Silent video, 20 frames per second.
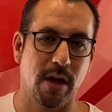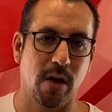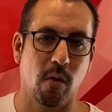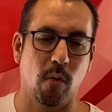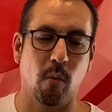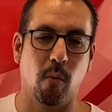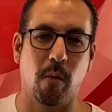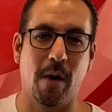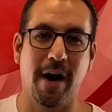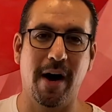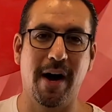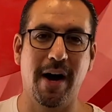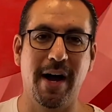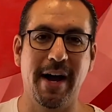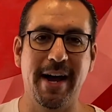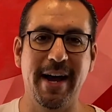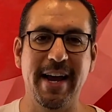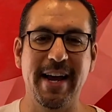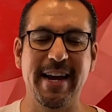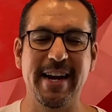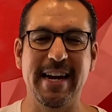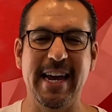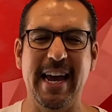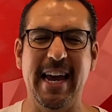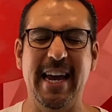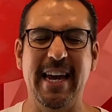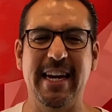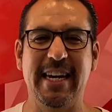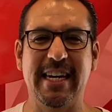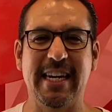wide
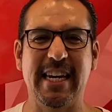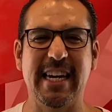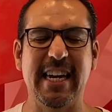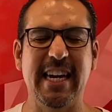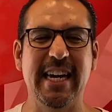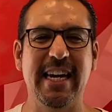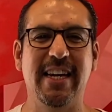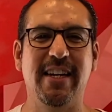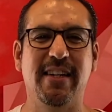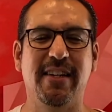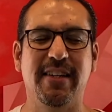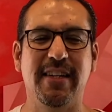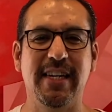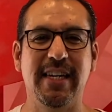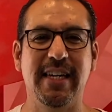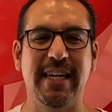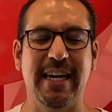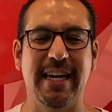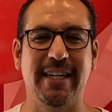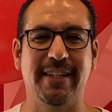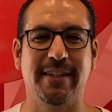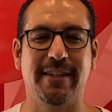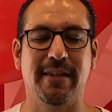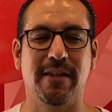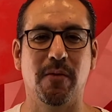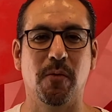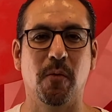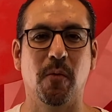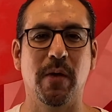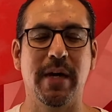and easy is the
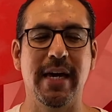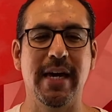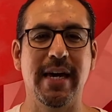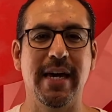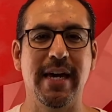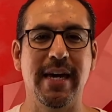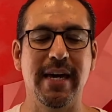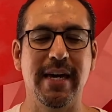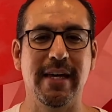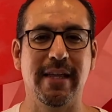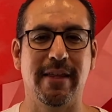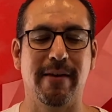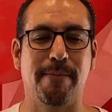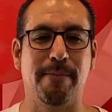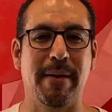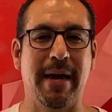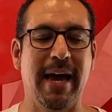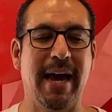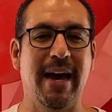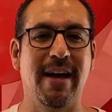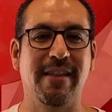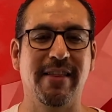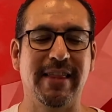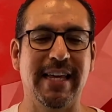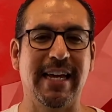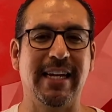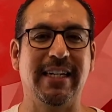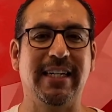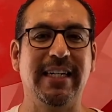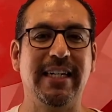way, the path
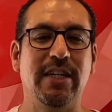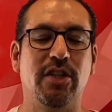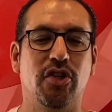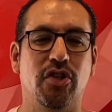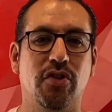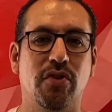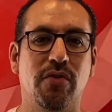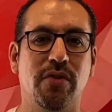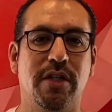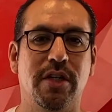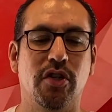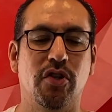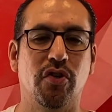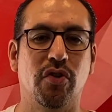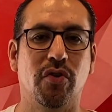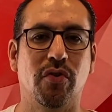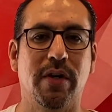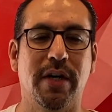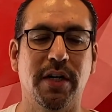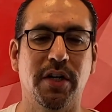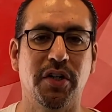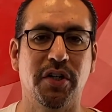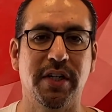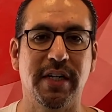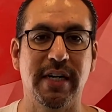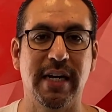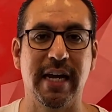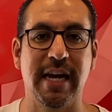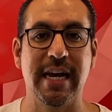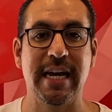that leads to
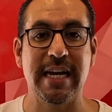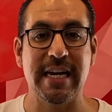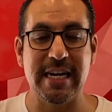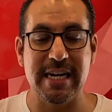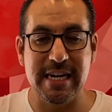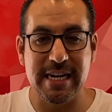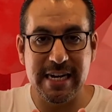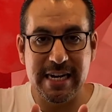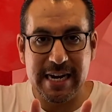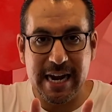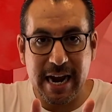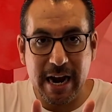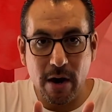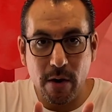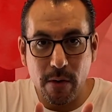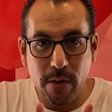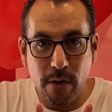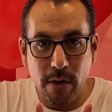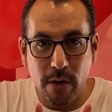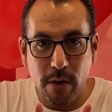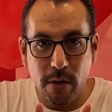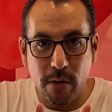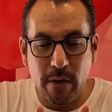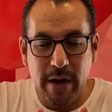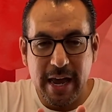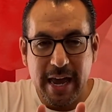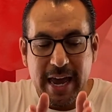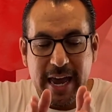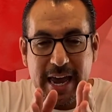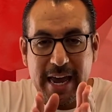destruction. Narrow
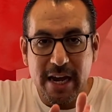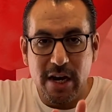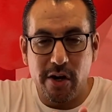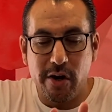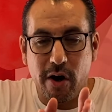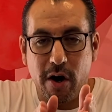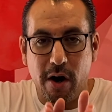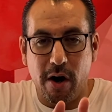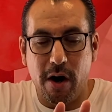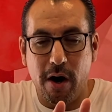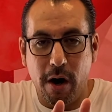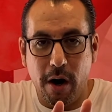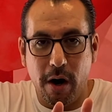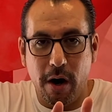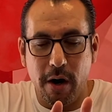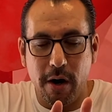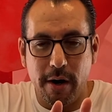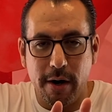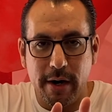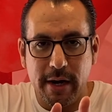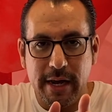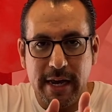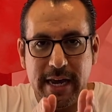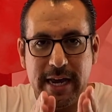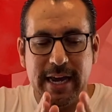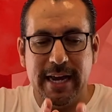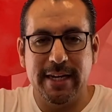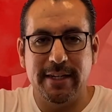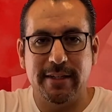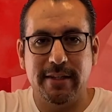and hard
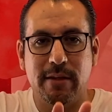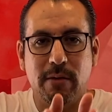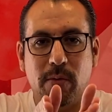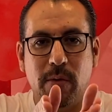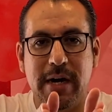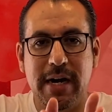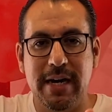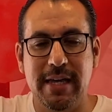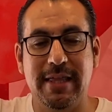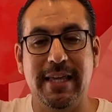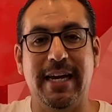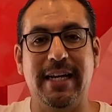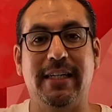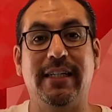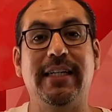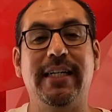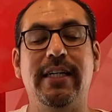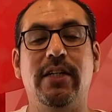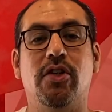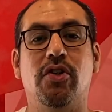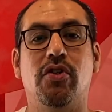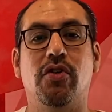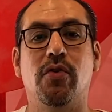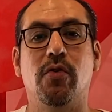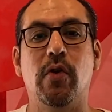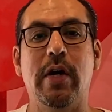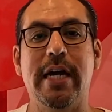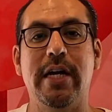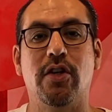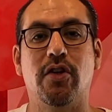is the way that leads to
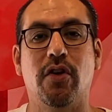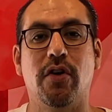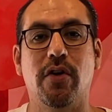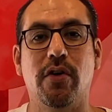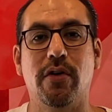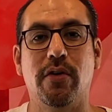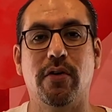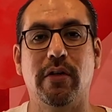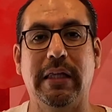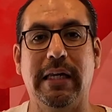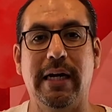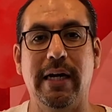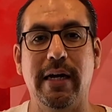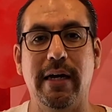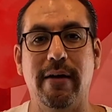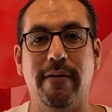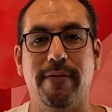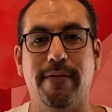eternal life.